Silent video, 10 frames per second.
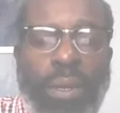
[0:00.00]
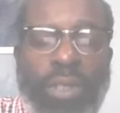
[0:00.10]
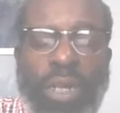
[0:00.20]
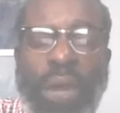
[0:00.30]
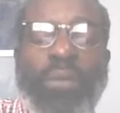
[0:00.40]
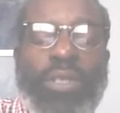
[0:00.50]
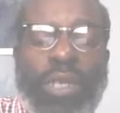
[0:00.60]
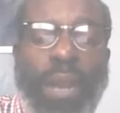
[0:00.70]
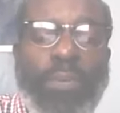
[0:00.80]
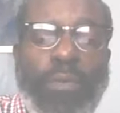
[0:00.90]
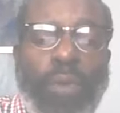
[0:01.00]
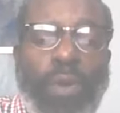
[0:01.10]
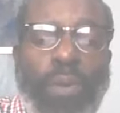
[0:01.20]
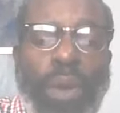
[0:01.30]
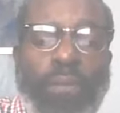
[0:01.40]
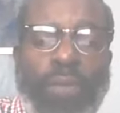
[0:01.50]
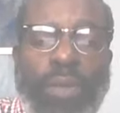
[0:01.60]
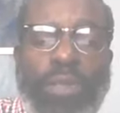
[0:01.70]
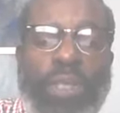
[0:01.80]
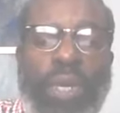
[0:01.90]
ch chapter 41,
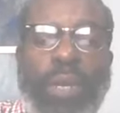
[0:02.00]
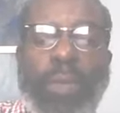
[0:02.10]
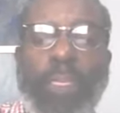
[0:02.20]
verse 10.